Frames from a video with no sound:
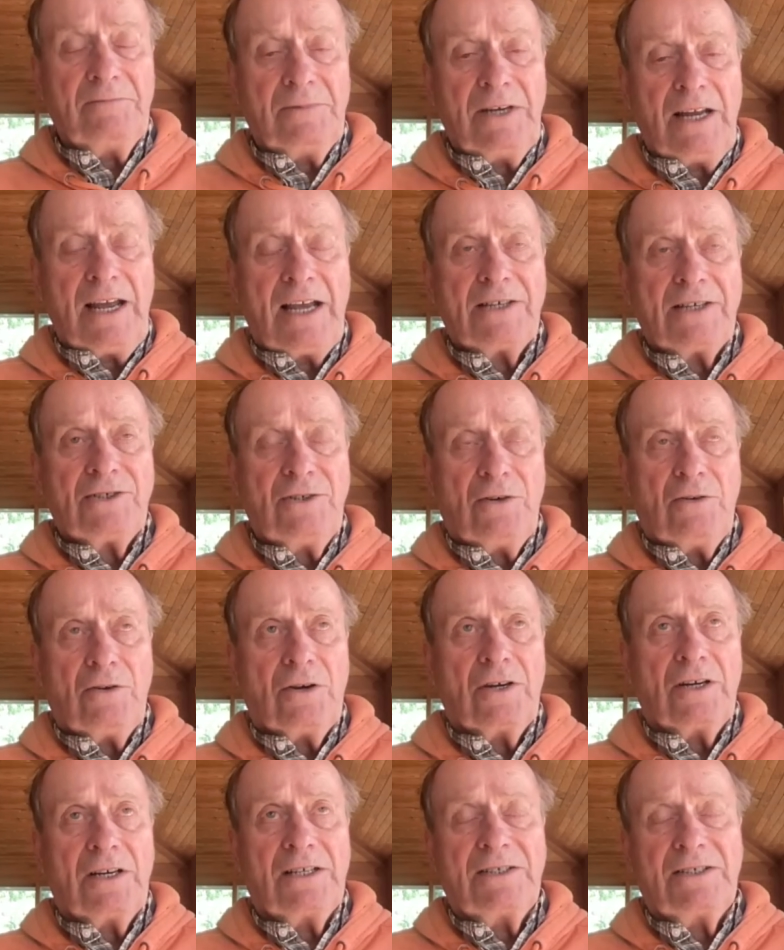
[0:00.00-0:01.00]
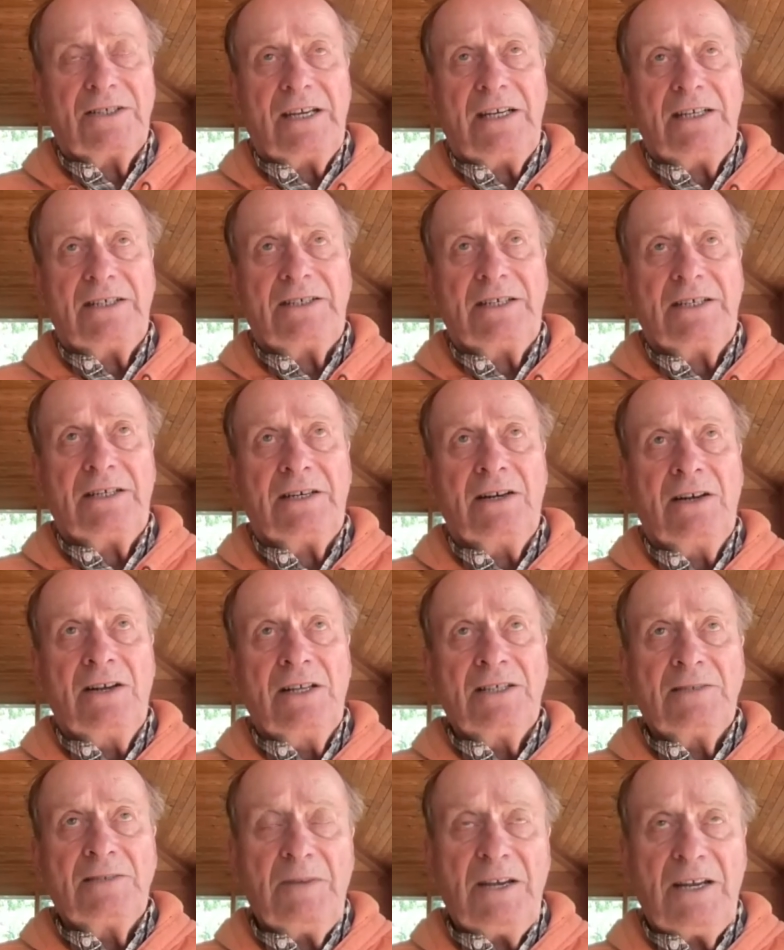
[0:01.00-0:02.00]
national organization
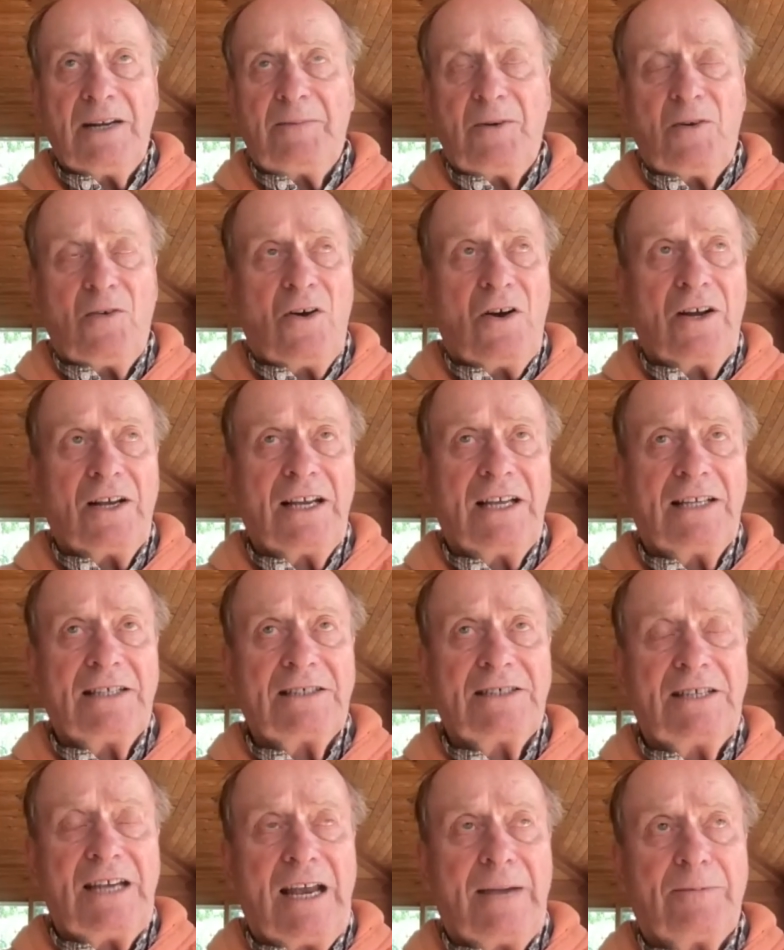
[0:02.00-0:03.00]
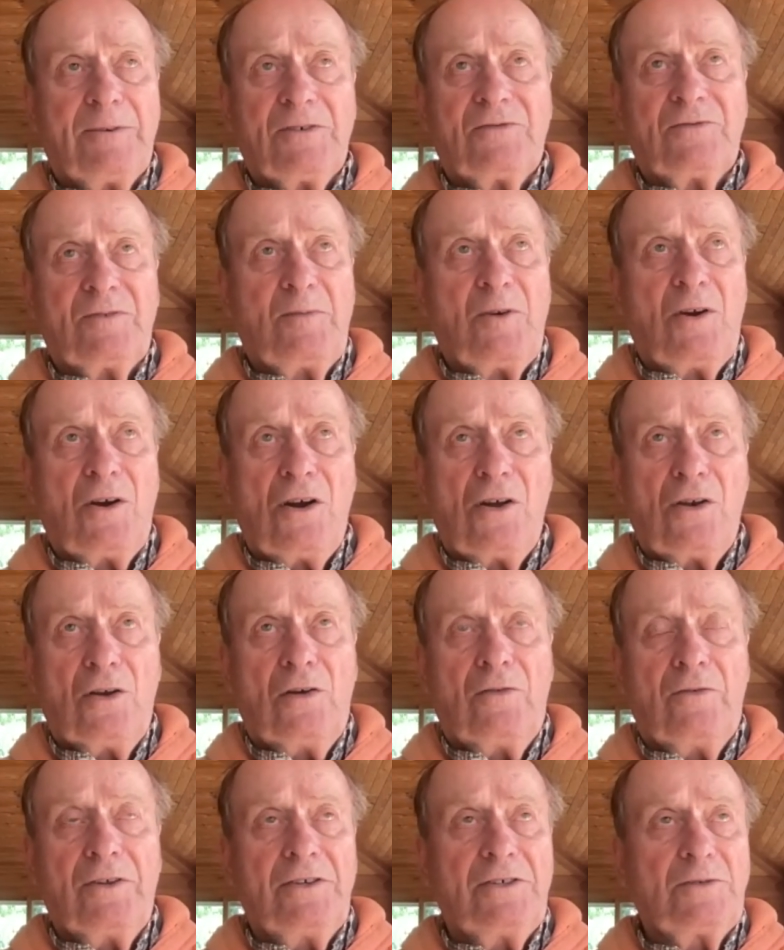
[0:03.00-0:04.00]
made up of all kinds of chapters from all over.